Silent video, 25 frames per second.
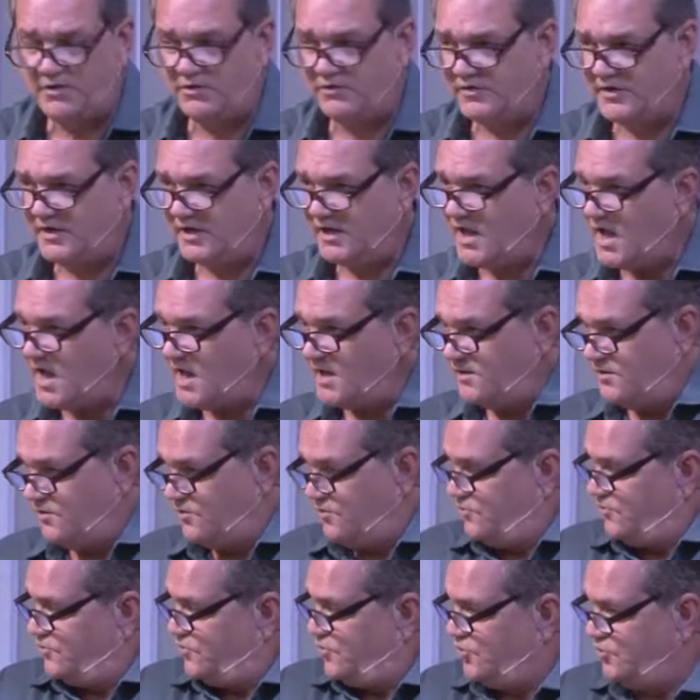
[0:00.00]
know that God
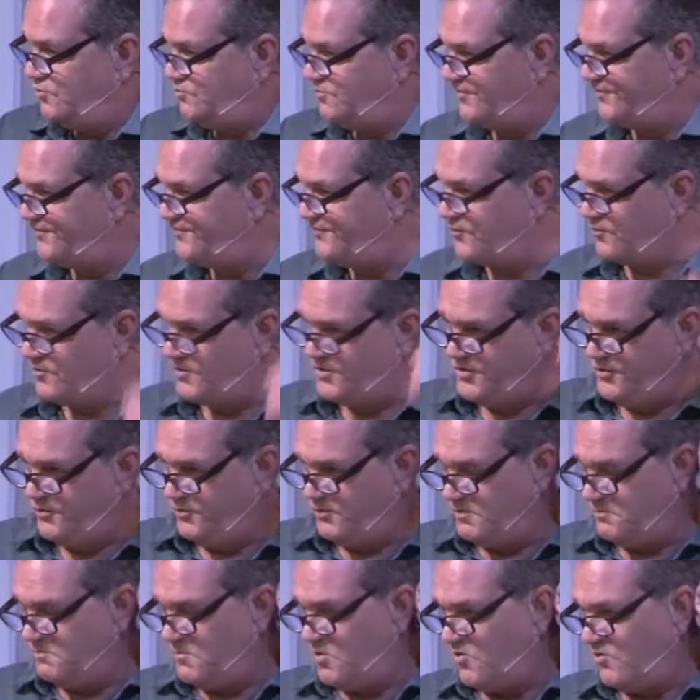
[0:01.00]
knew you before you
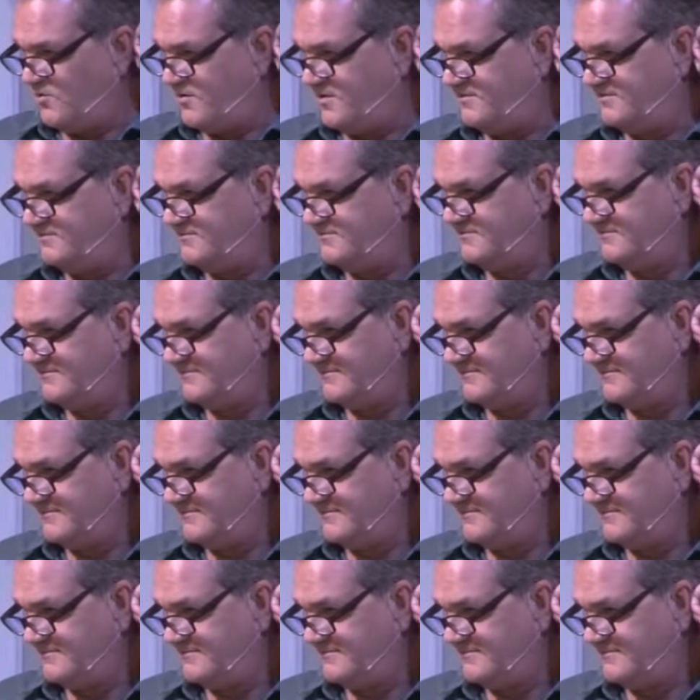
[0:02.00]
were born?